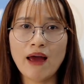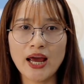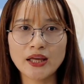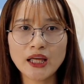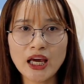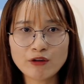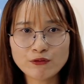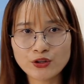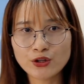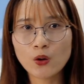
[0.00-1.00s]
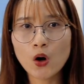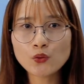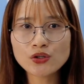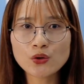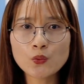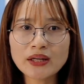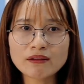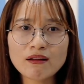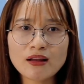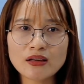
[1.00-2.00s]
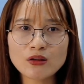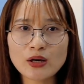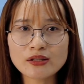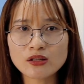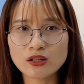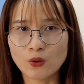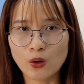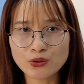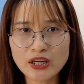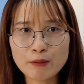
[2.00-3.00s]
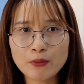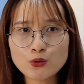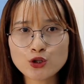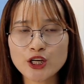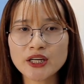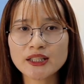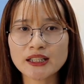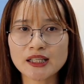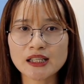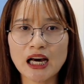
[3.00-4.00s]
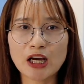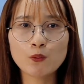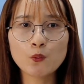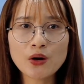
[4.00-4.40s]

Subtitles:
And if you also want to learn restaurant table chair design,